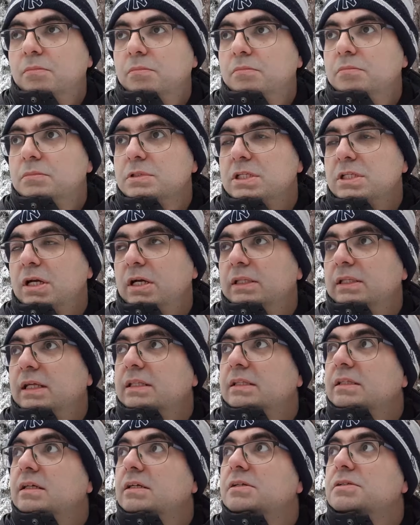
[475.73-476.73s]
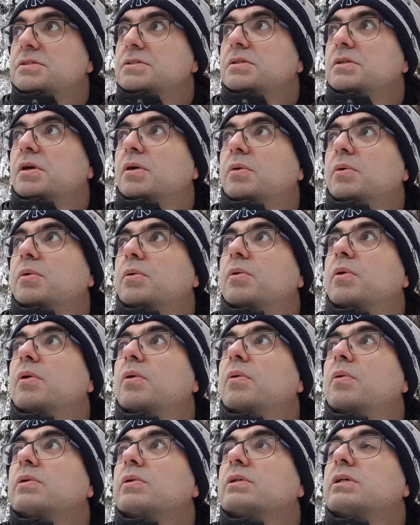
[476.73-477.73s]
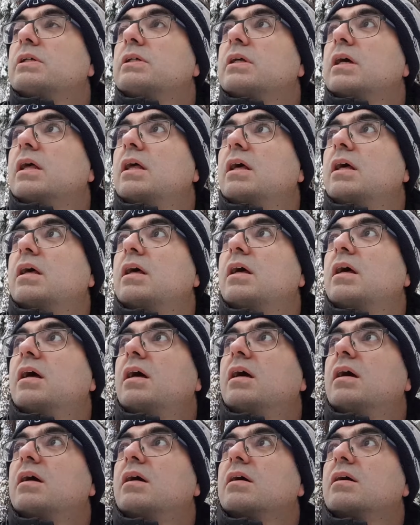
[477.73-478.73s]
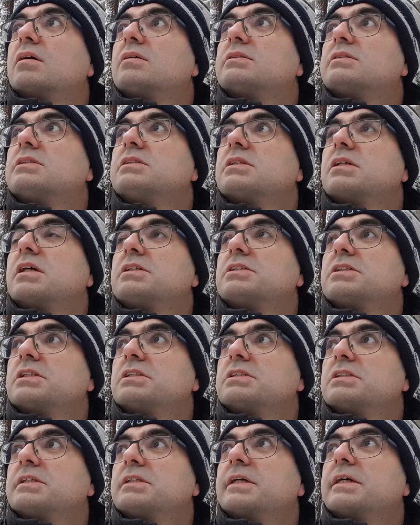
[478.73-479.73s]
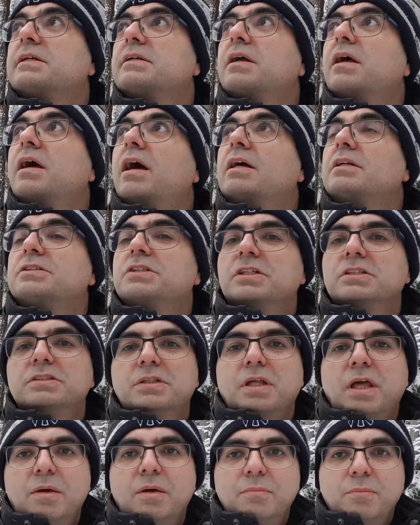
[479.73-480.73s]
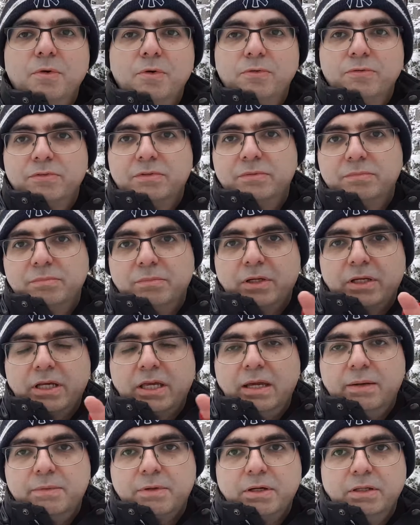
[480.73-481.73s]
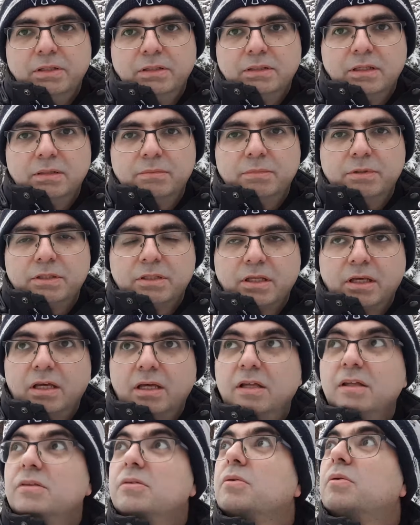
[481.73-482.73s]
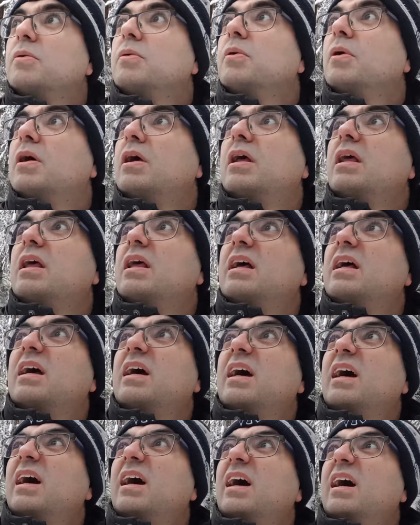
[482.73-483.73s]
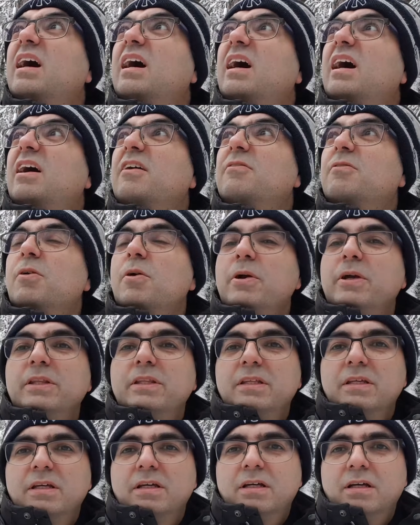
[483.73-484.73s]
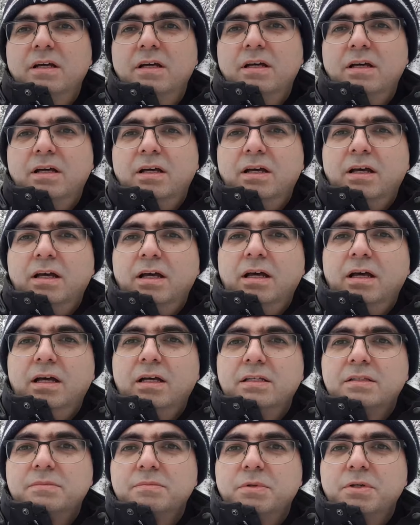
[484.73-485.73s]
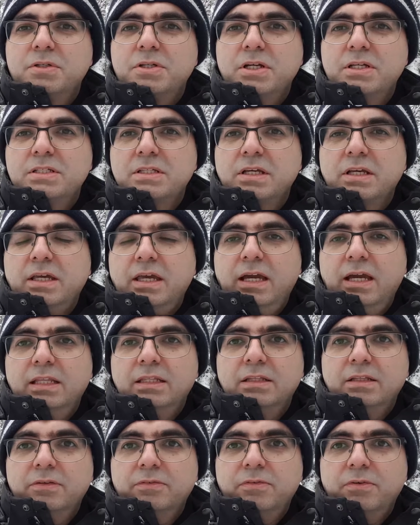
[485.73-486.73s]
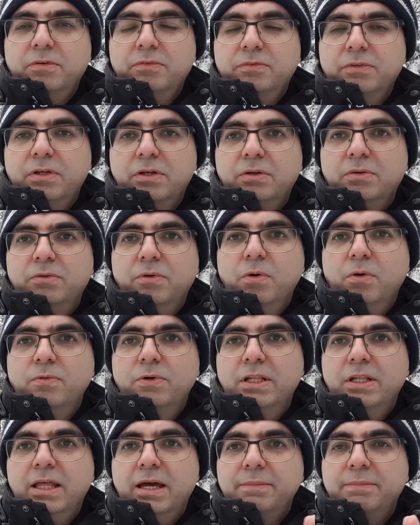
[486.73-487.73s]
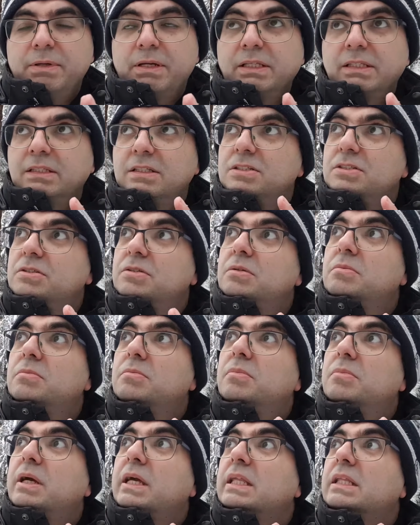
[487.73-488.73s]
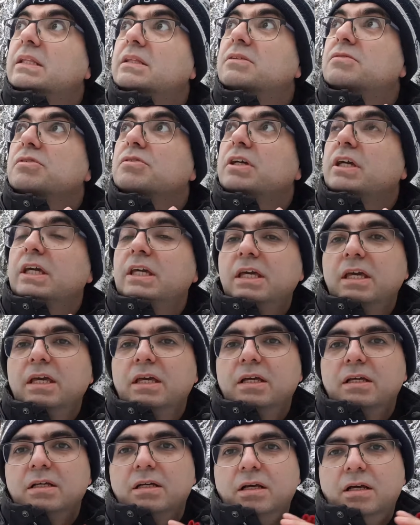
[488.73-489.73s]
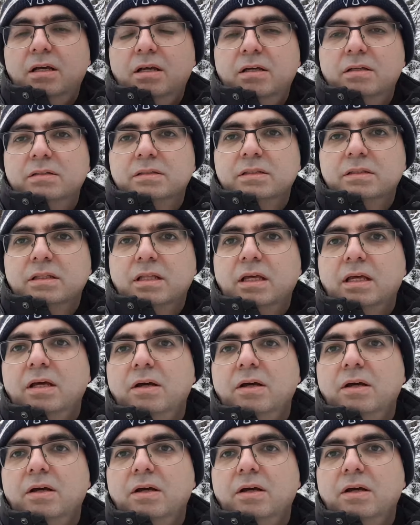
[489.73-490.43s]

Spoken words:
Besides that, there is no other considerations here. I just moved my camera a little bit to avoid as much as I can of the overlapping this main tree on